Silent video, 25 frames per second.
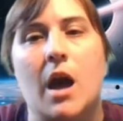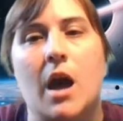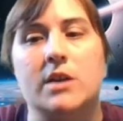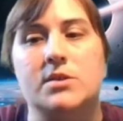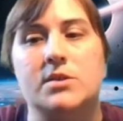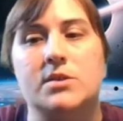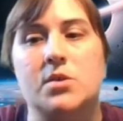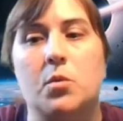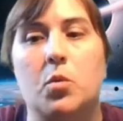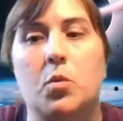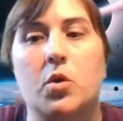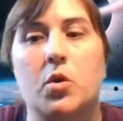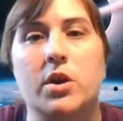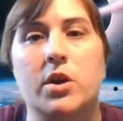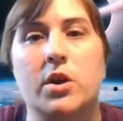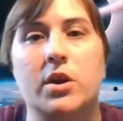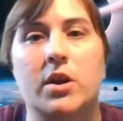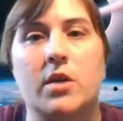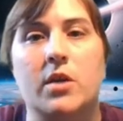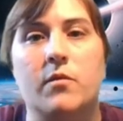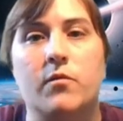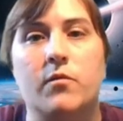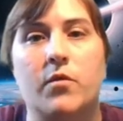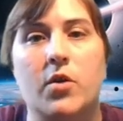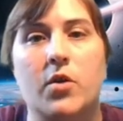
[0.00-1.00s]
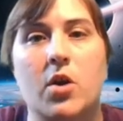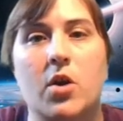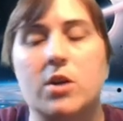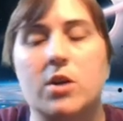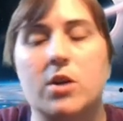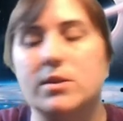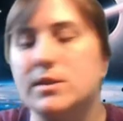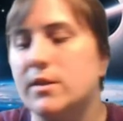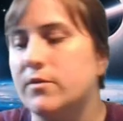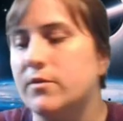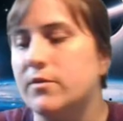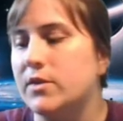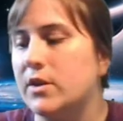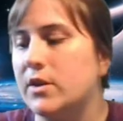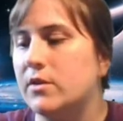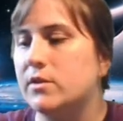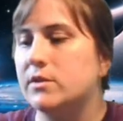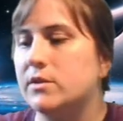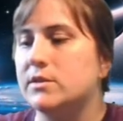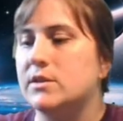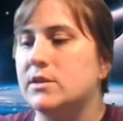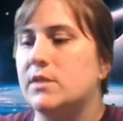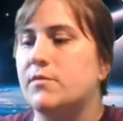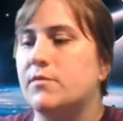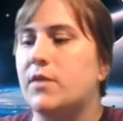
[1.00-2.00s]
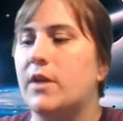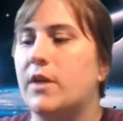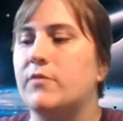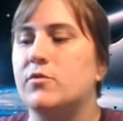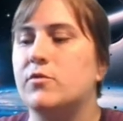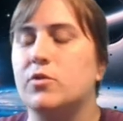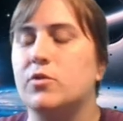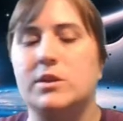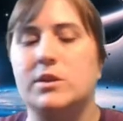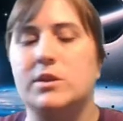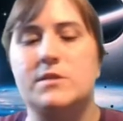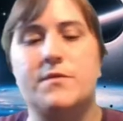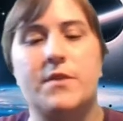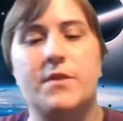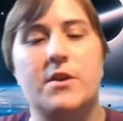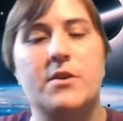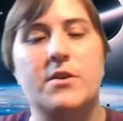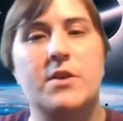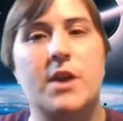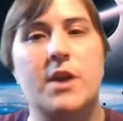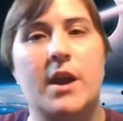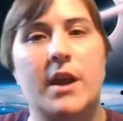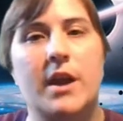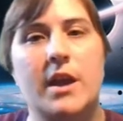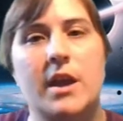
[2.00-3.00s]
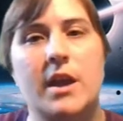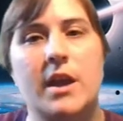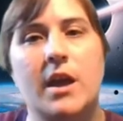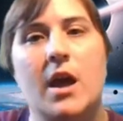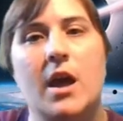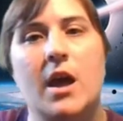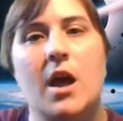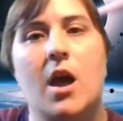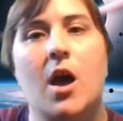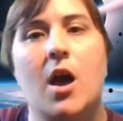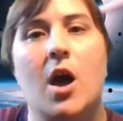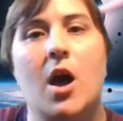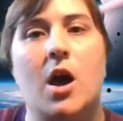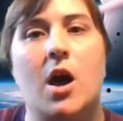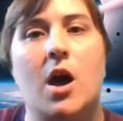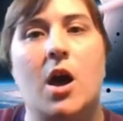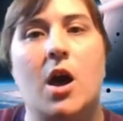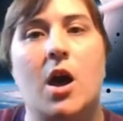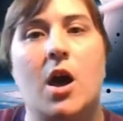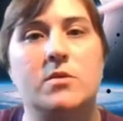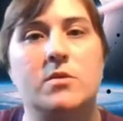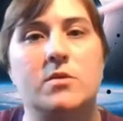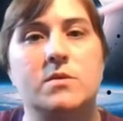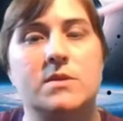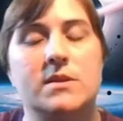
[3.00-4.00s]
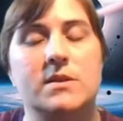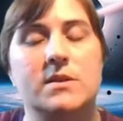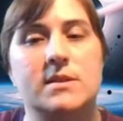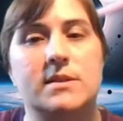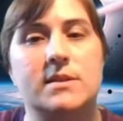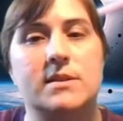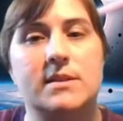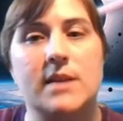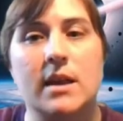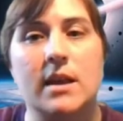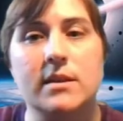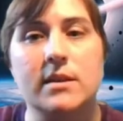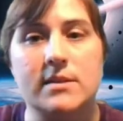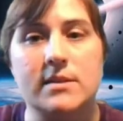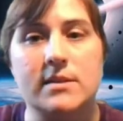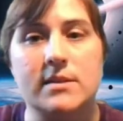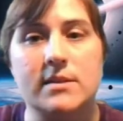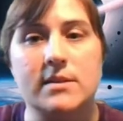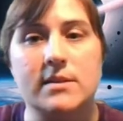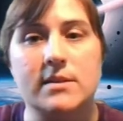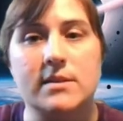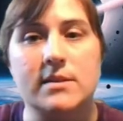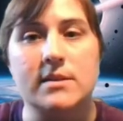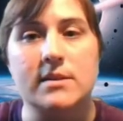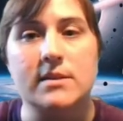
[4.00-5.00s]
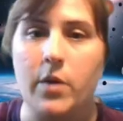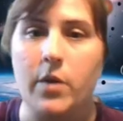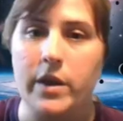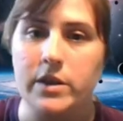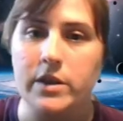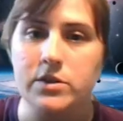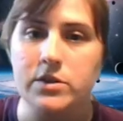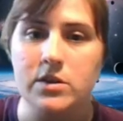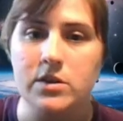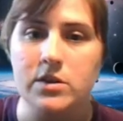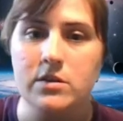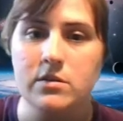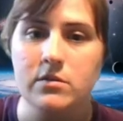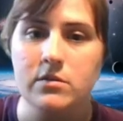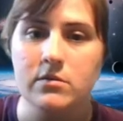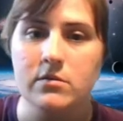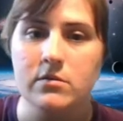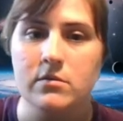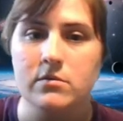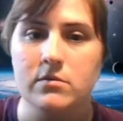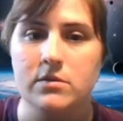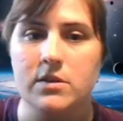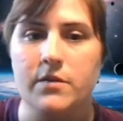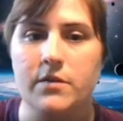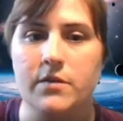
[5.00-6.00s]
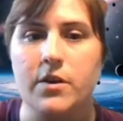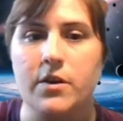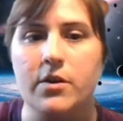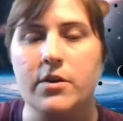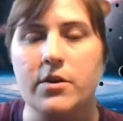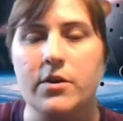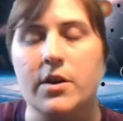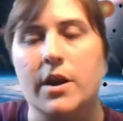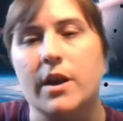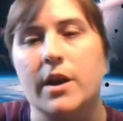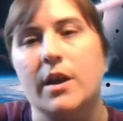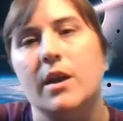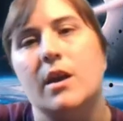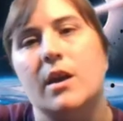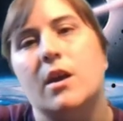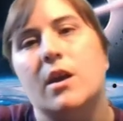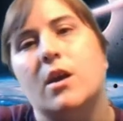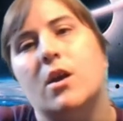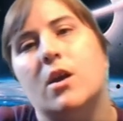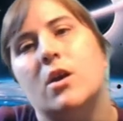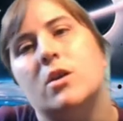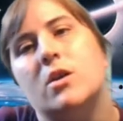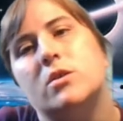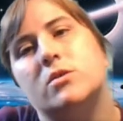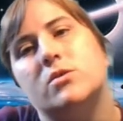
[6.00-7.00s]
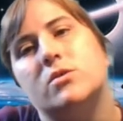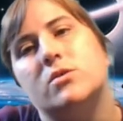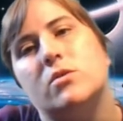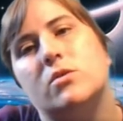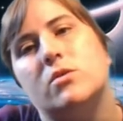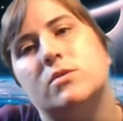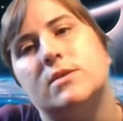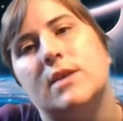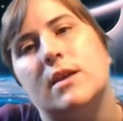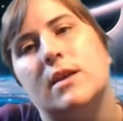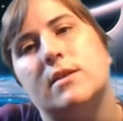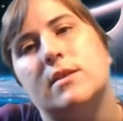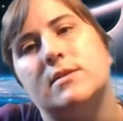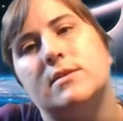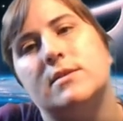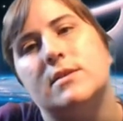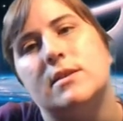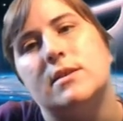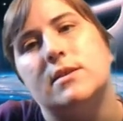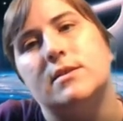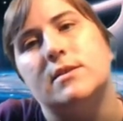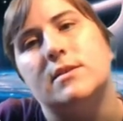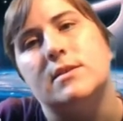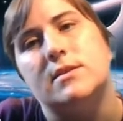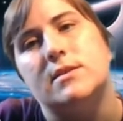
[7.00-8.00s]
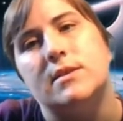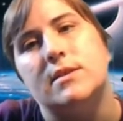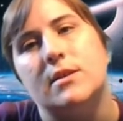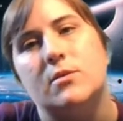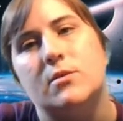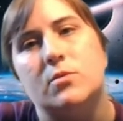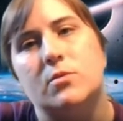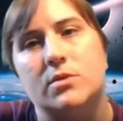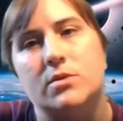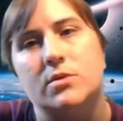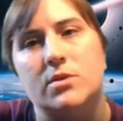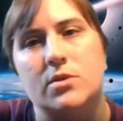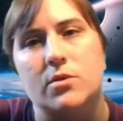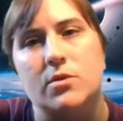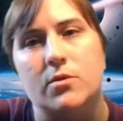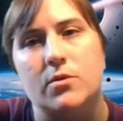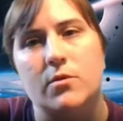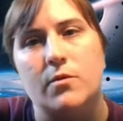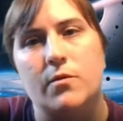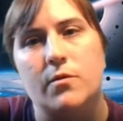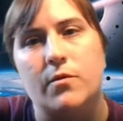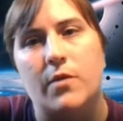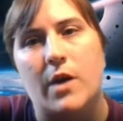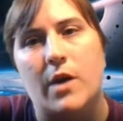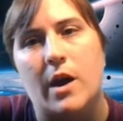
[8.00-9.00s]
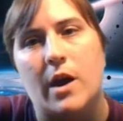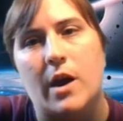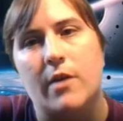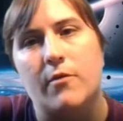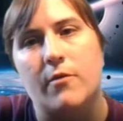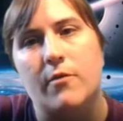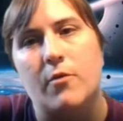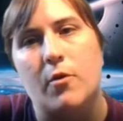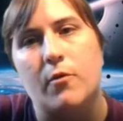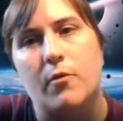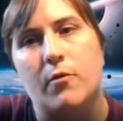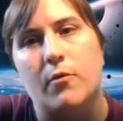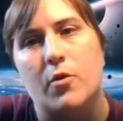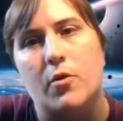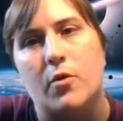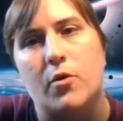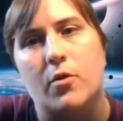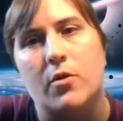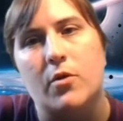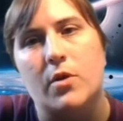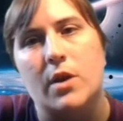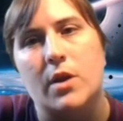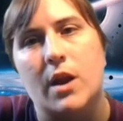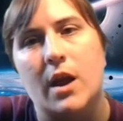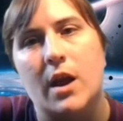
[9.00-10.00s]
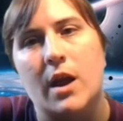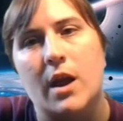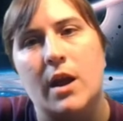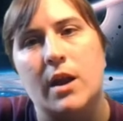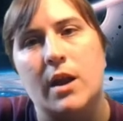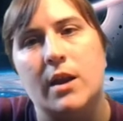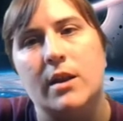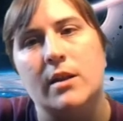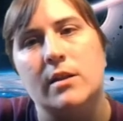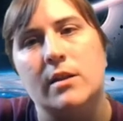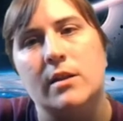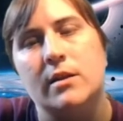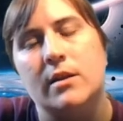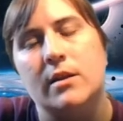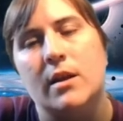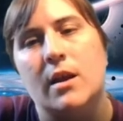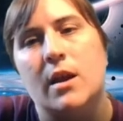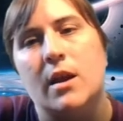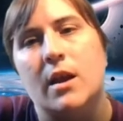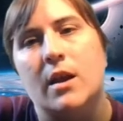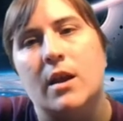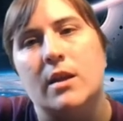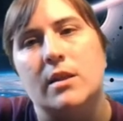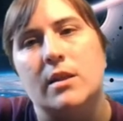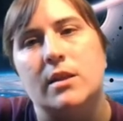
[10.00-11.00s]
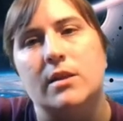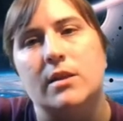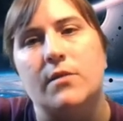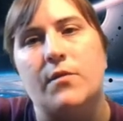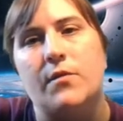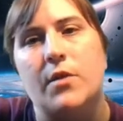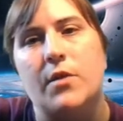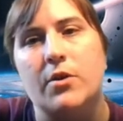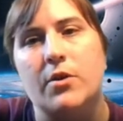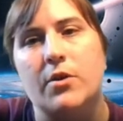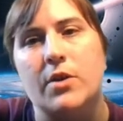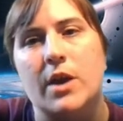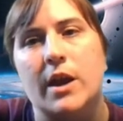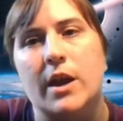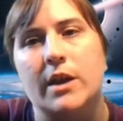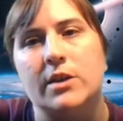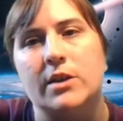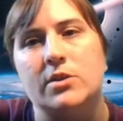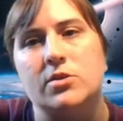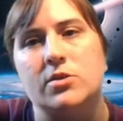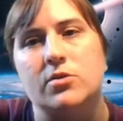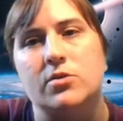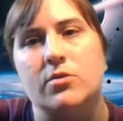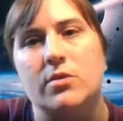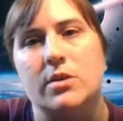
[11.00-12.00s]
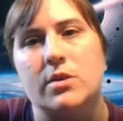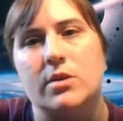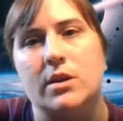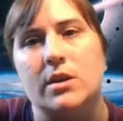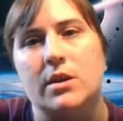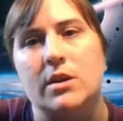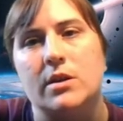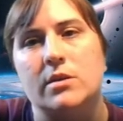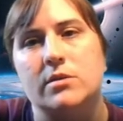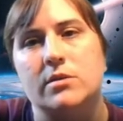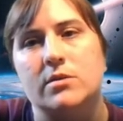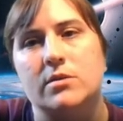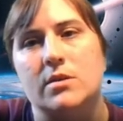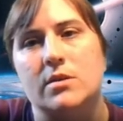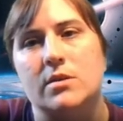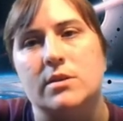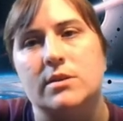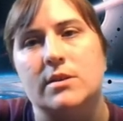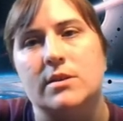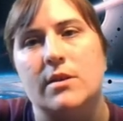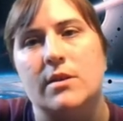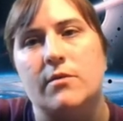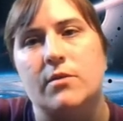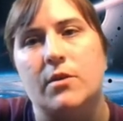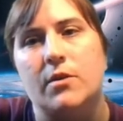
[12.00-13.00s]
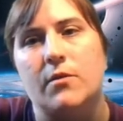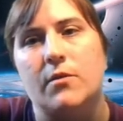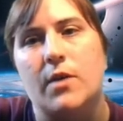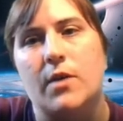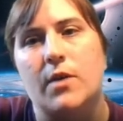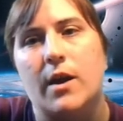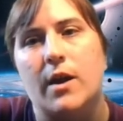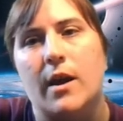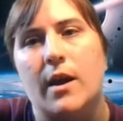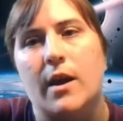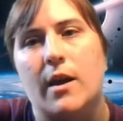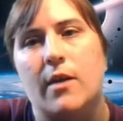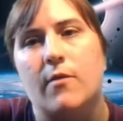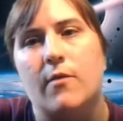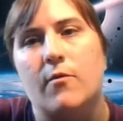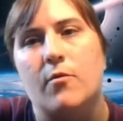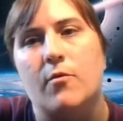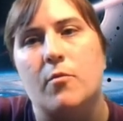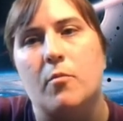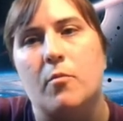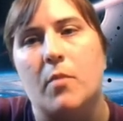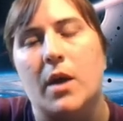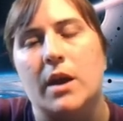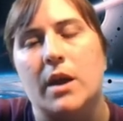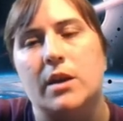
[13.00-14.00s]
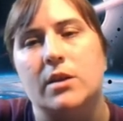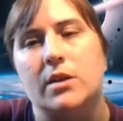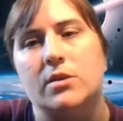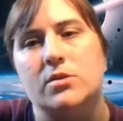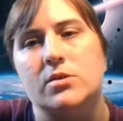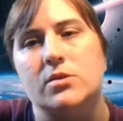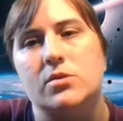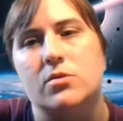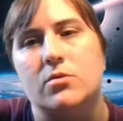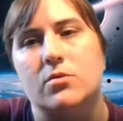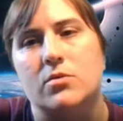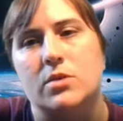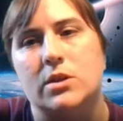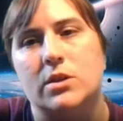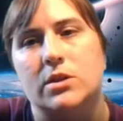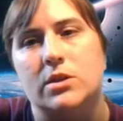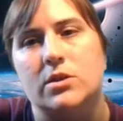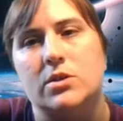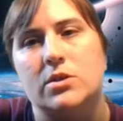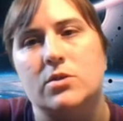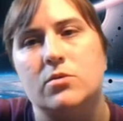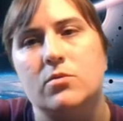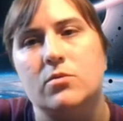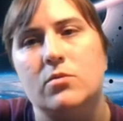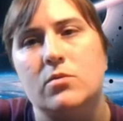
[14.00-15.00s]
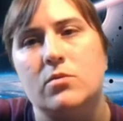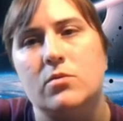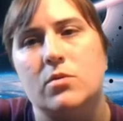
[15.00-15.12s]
So we're going to convert our 75 degrees Fahrenheit using the Celsius equation to Fahrenheit. So Celsius is equal to 5/9. The Fahrenheit degree, so that's 75 minus 32.